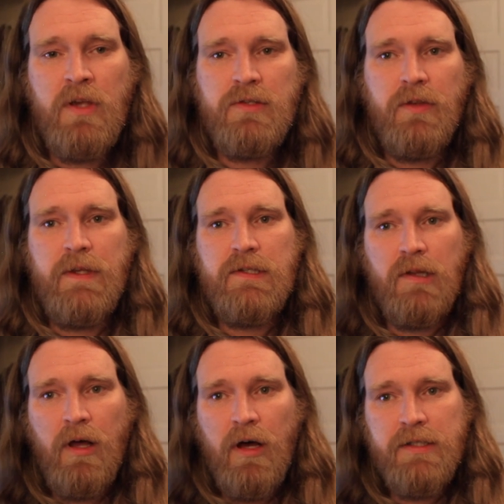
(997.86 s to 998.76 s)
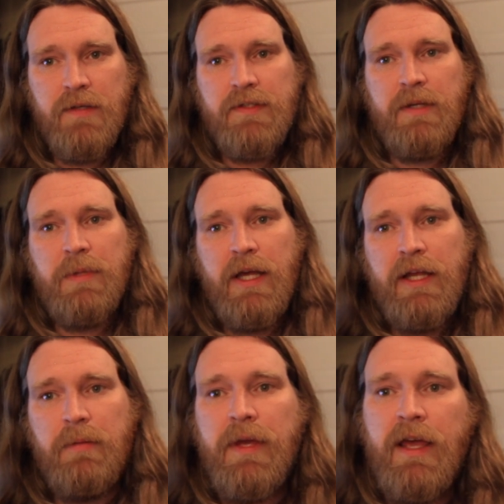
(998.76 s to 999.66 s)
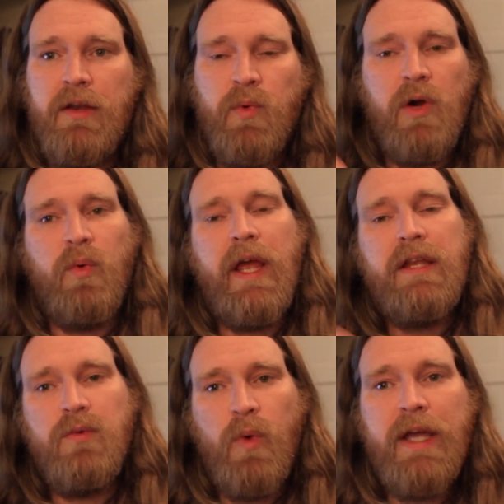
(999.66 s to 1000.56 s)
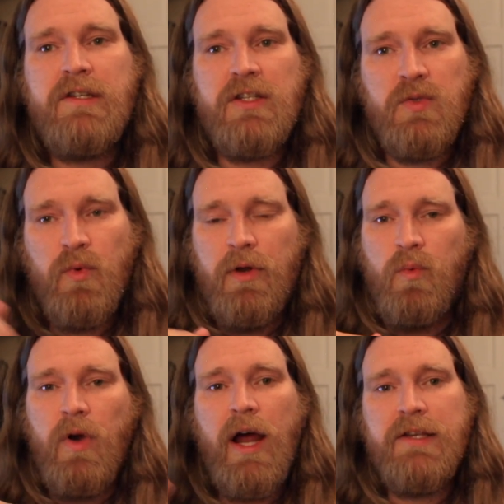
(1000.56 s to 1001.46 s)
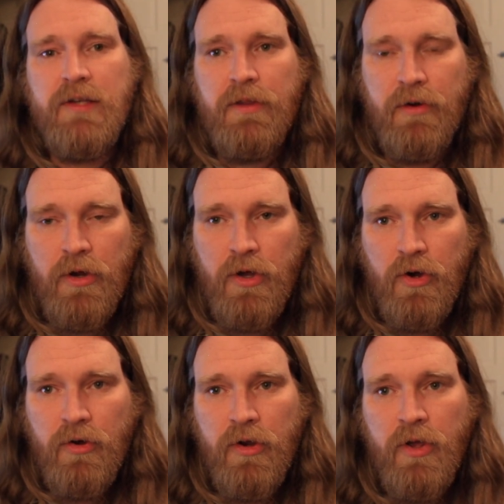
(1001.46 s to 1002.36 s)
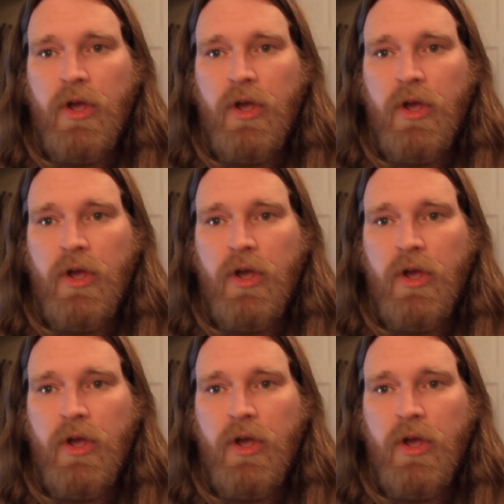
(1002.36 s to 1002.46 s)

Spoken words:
So these laws of supply and demand where wages would rise on their own,